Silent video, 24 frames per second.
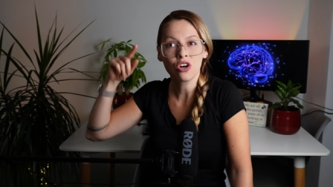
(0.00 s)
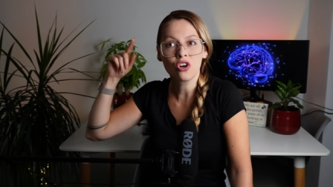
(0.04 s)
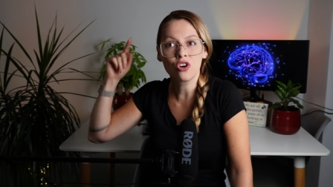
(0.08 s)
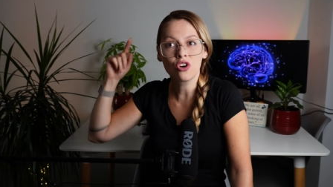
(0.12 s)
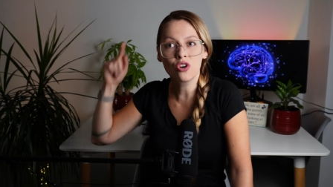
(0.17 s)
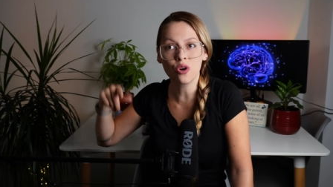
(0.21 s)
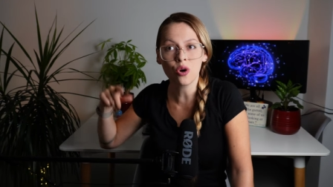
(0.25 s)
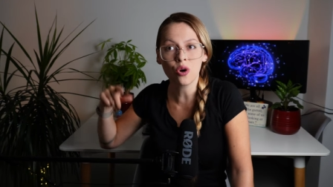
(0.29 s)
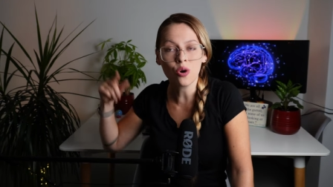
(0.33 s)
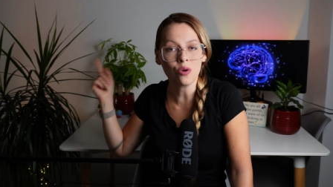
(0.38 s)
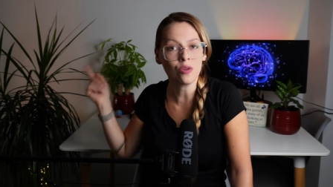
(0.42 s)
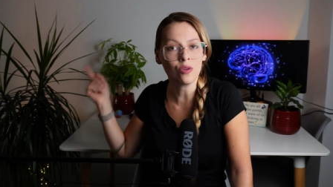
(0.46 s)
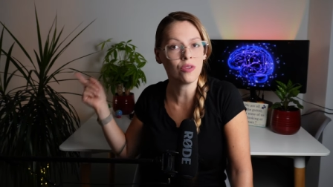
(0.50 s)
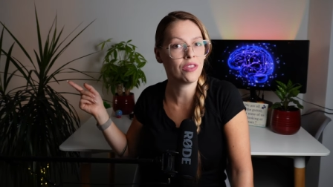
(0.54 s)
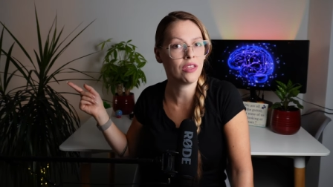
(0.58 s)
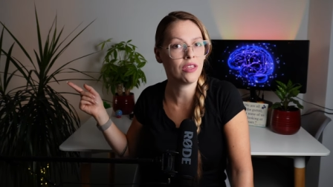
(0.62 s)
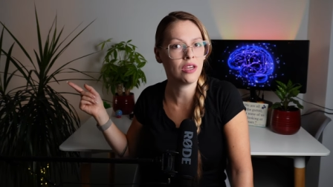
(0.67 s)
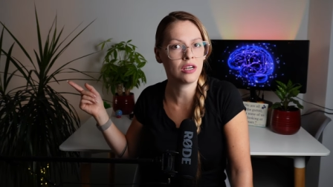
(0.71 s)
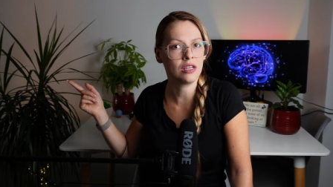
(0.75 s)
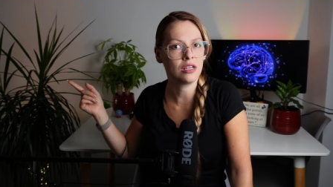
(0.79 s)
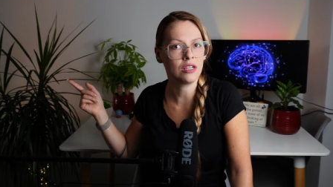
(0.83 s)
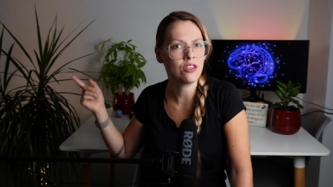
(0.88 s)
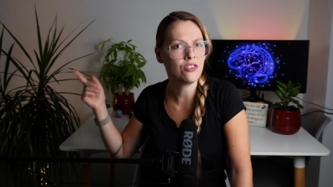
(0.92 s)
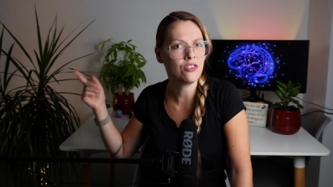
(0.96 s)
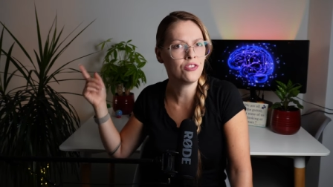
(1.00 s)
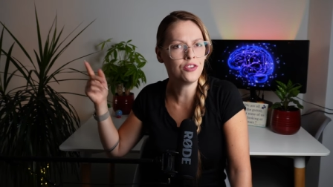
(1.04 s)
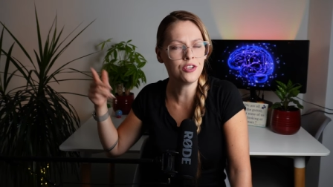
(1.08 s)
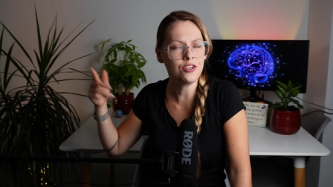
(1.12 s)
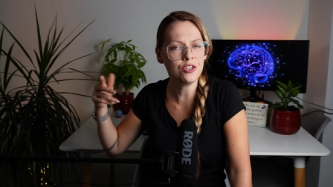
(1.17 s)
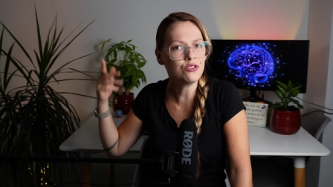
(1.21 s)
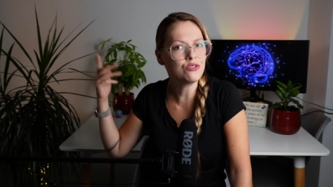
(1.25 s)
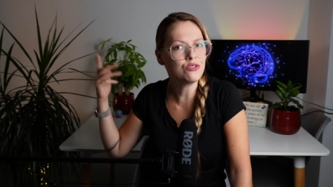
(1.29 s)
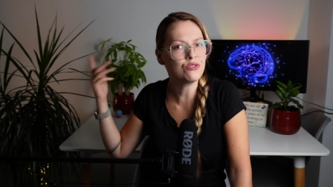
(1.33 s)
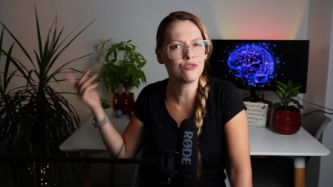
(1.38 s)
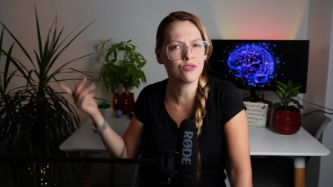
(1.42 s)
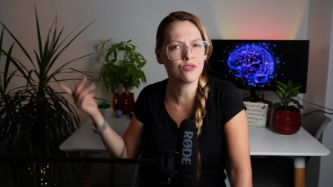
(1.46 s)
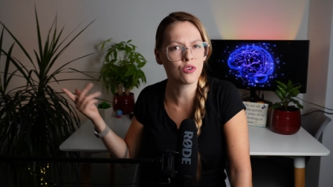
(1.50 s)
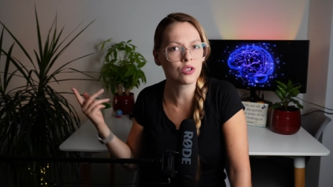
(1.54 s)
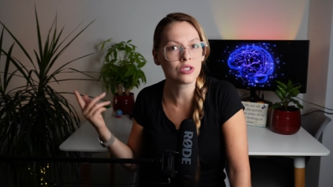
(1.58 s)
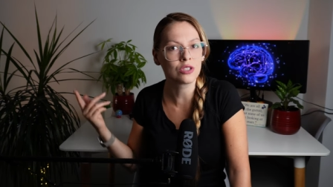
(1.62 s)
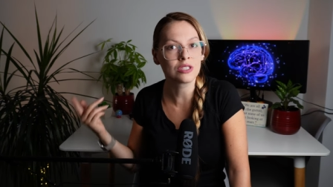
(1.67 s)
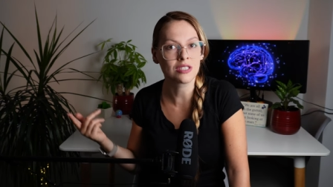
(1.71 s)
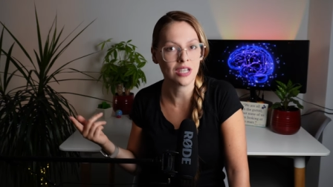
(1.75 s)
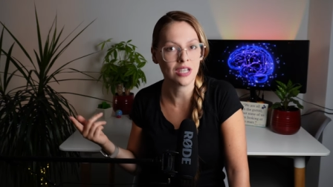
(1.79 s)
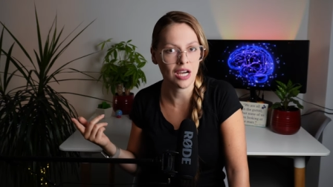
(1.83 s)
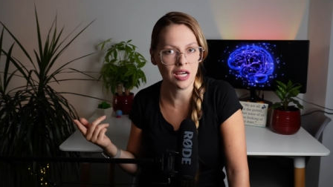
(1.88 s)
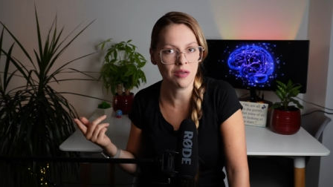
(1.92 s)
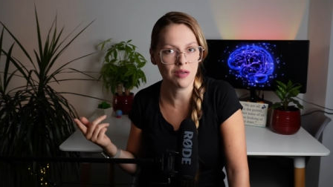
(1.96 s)
go there 3 to 4
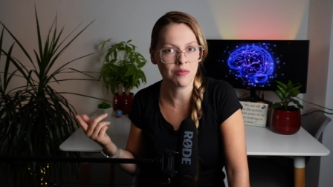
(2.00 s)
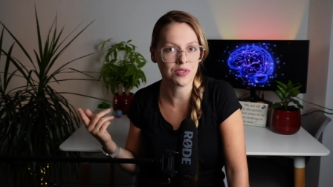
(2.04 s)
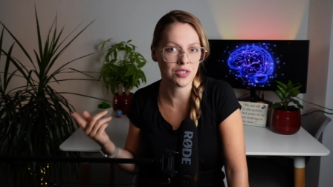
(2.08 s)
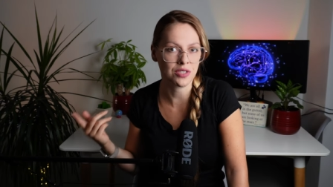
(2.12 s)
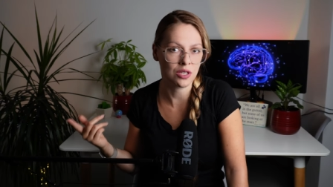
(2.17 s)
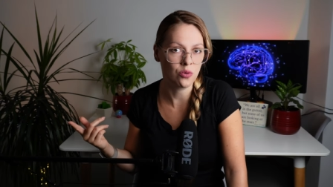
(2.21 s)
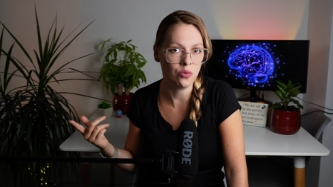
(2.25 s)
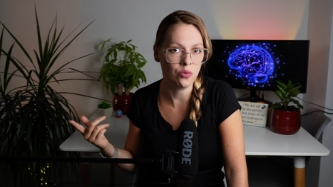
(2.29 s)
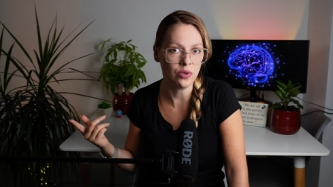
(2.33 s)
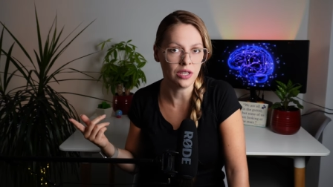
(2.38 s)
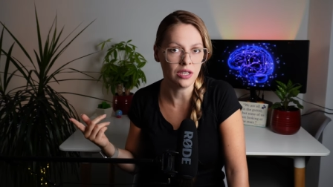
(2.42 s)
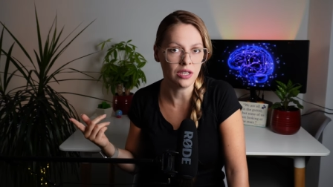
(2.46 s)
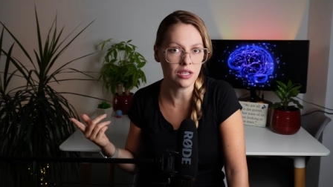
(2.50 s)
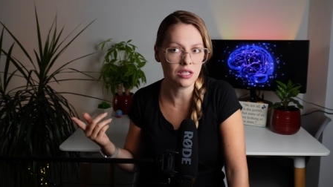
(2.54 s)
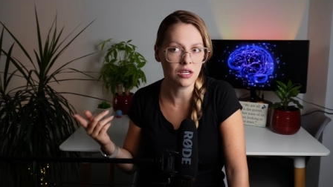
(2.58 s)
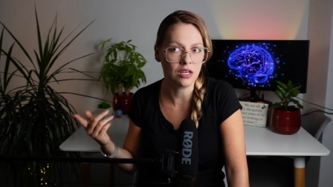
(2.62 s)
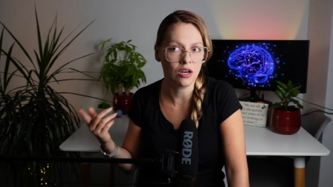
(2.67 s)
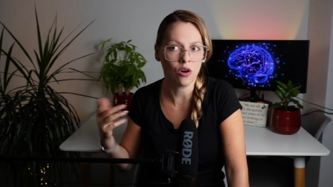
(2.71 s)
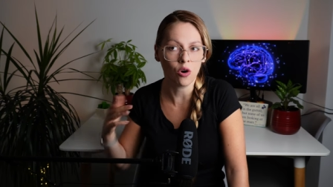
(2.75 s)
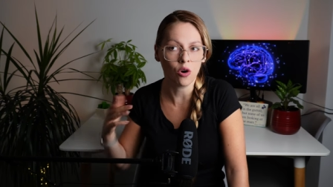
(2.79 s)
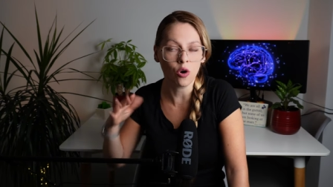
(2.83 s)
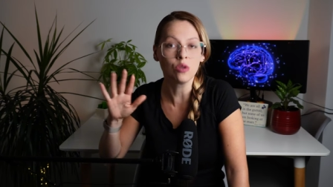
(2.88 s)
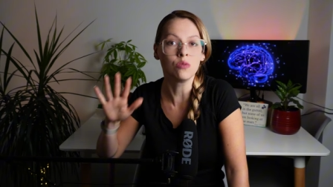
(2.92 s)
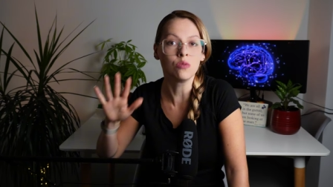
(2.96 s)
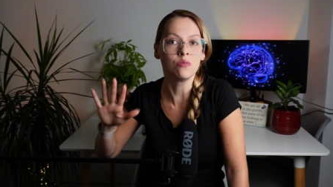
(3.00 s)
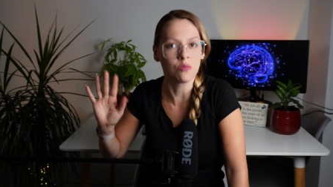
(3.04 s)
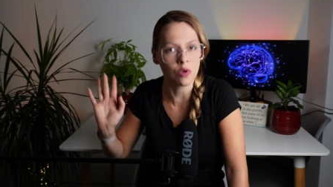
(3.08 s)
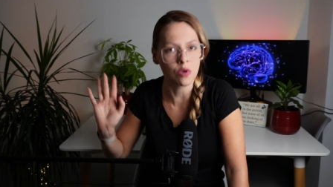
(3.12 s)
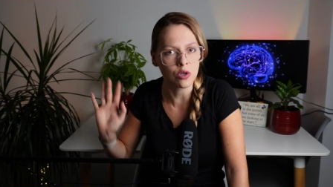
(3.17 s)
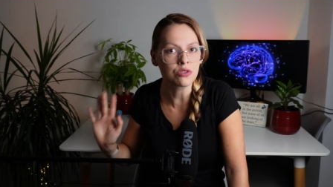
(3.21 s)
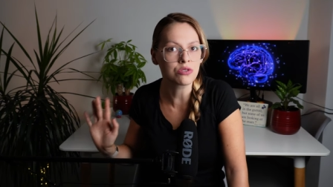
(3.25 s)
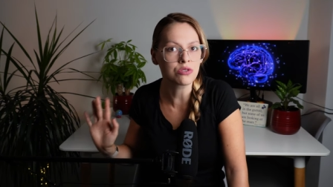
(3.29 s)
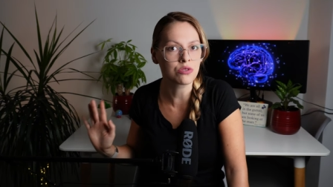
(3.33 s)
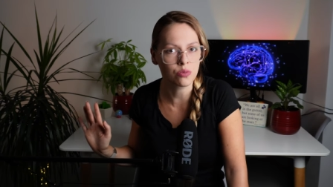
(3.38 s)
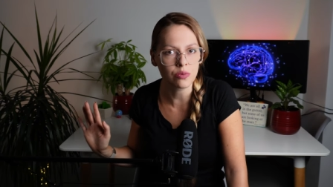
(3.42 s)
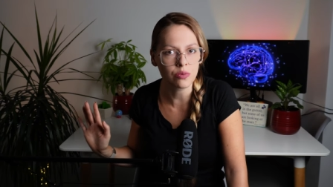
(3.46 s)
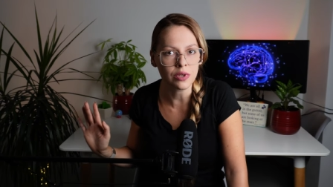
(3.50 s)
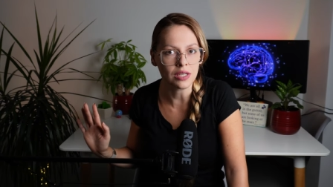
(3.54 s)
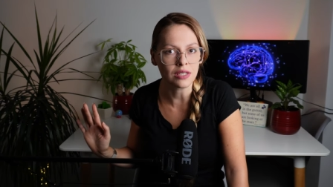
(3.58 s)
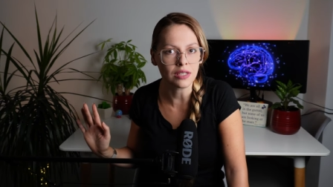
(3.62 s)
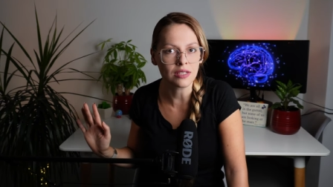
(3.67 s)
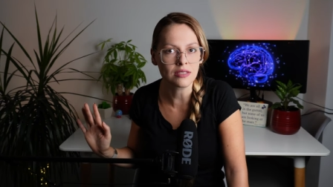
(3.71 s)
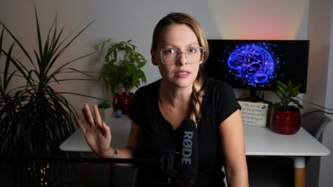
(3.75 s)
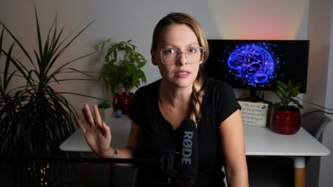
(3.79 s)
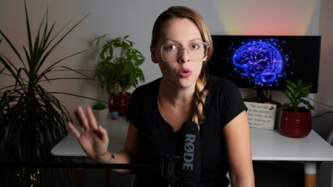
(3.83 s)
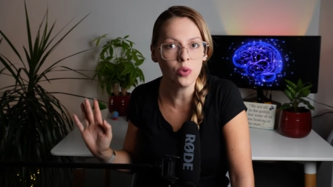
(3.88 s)
times a week on most weeks,